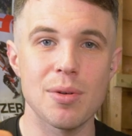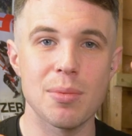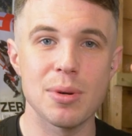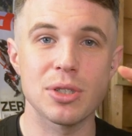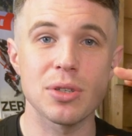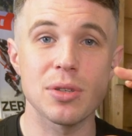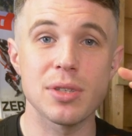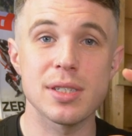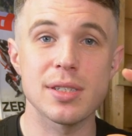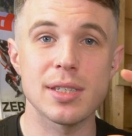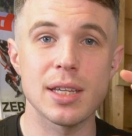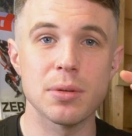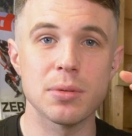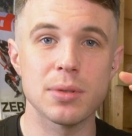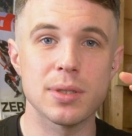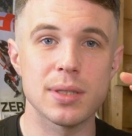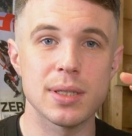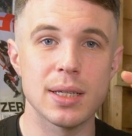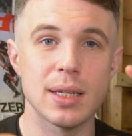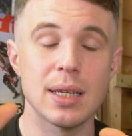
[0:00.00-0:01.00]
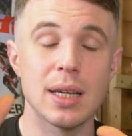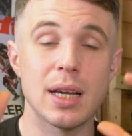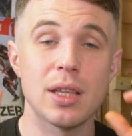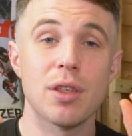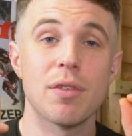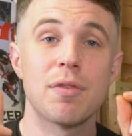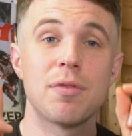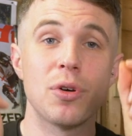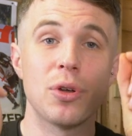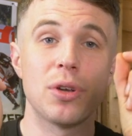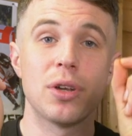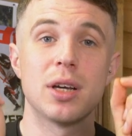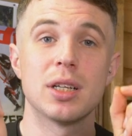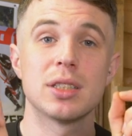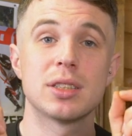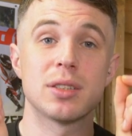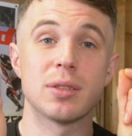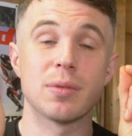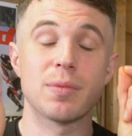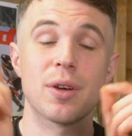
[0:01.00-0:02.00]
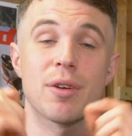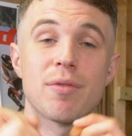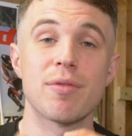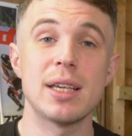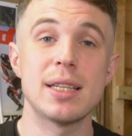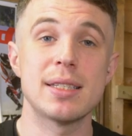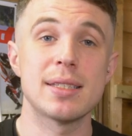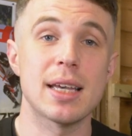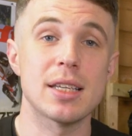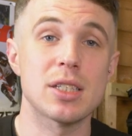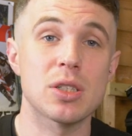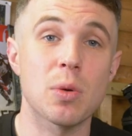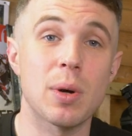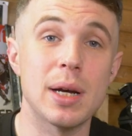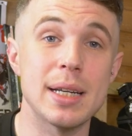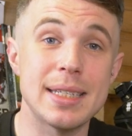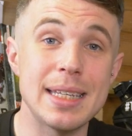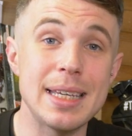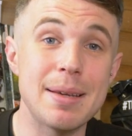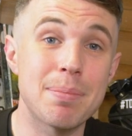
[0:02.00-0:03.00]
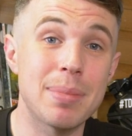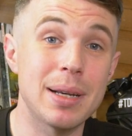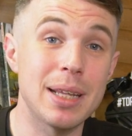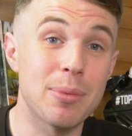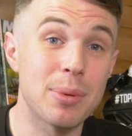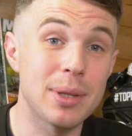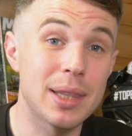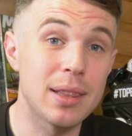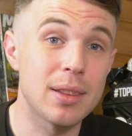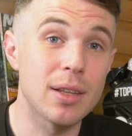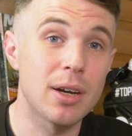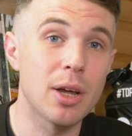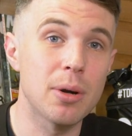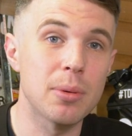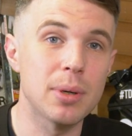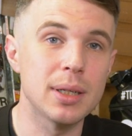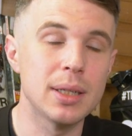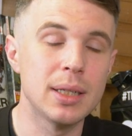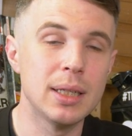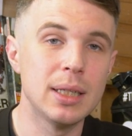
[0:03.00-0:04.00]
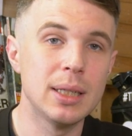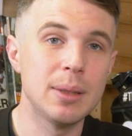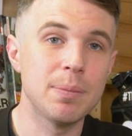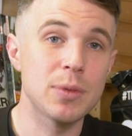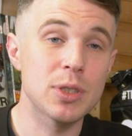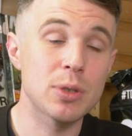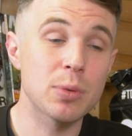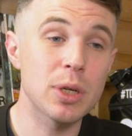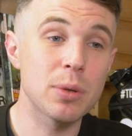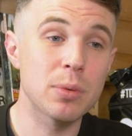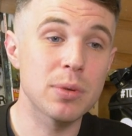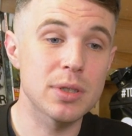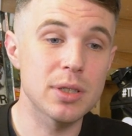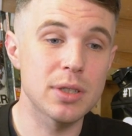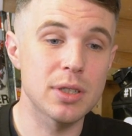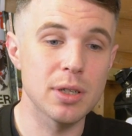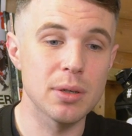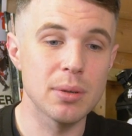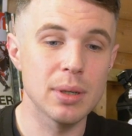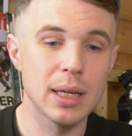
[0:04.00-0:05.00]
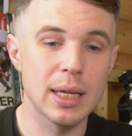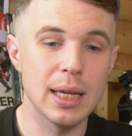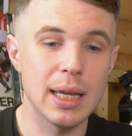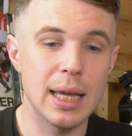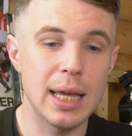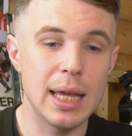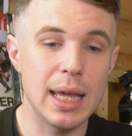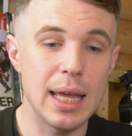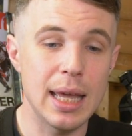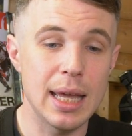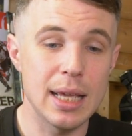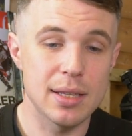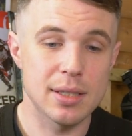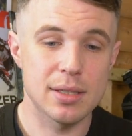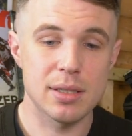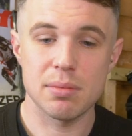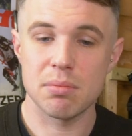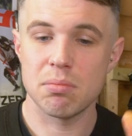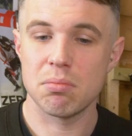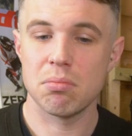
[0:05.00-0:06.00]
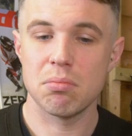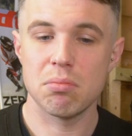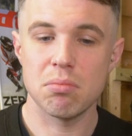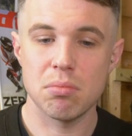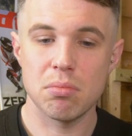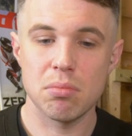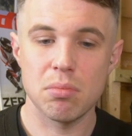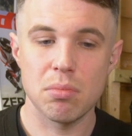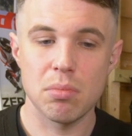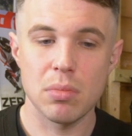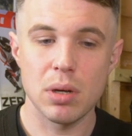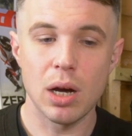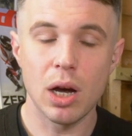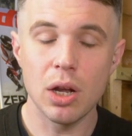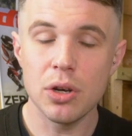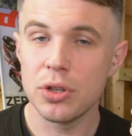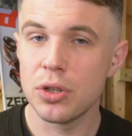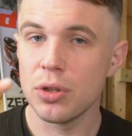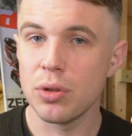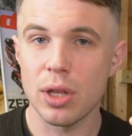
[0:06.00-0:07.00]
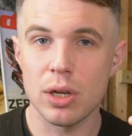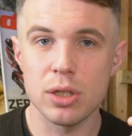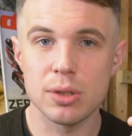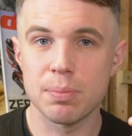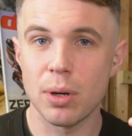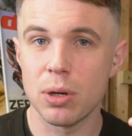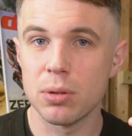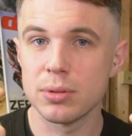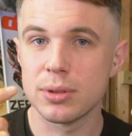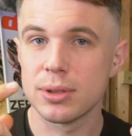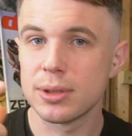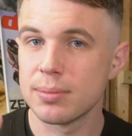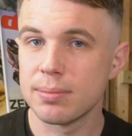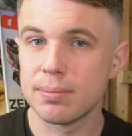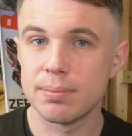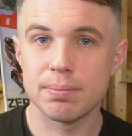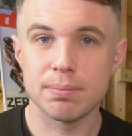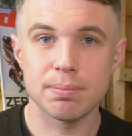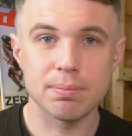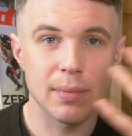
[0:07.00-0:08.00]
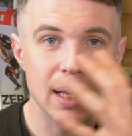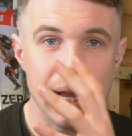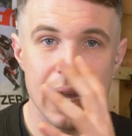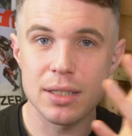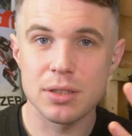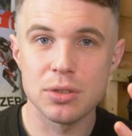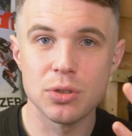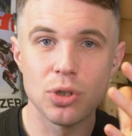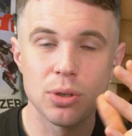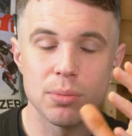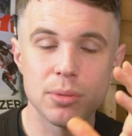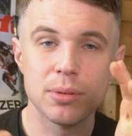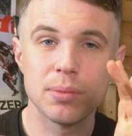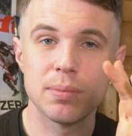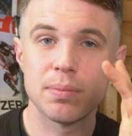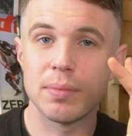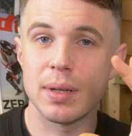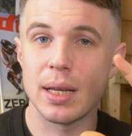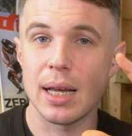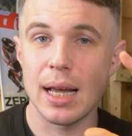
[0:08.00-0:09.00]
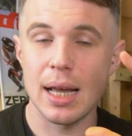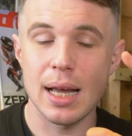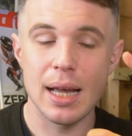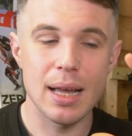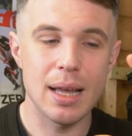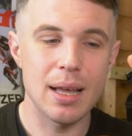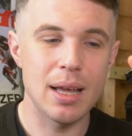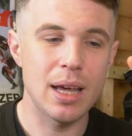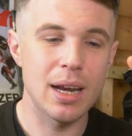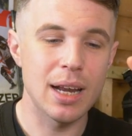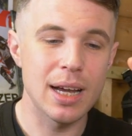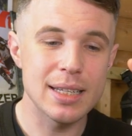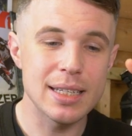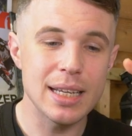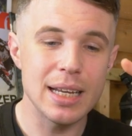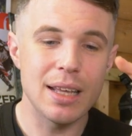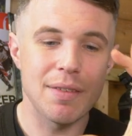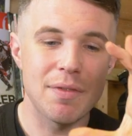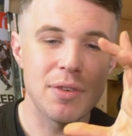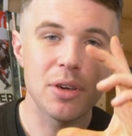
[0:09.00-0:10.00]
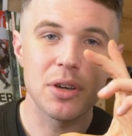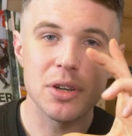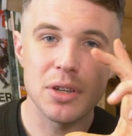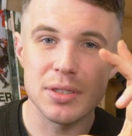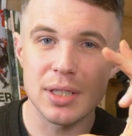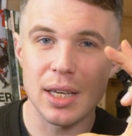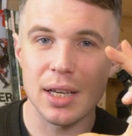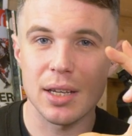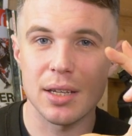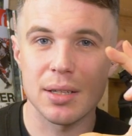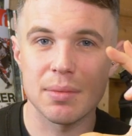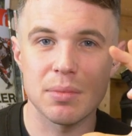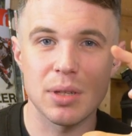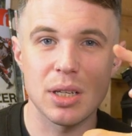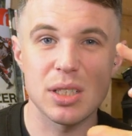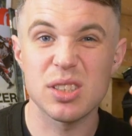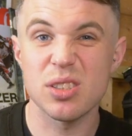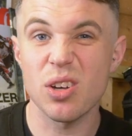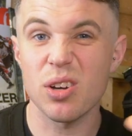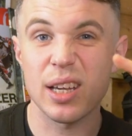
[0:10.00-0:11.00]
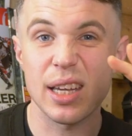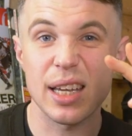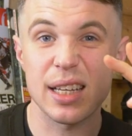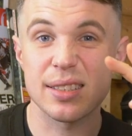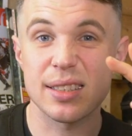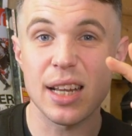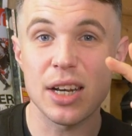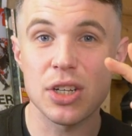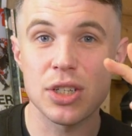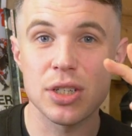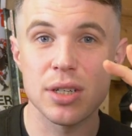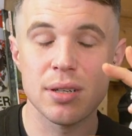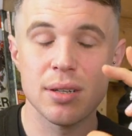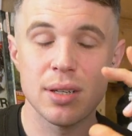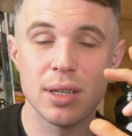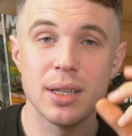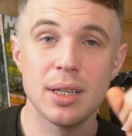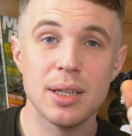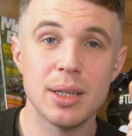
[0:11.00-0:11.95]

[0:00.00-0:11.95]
and almost on stilts, and the foot nuts are recessed quite deeply within the lower. So what you want to do is undo those bolts as normal, and ideally if you can use like a socket extension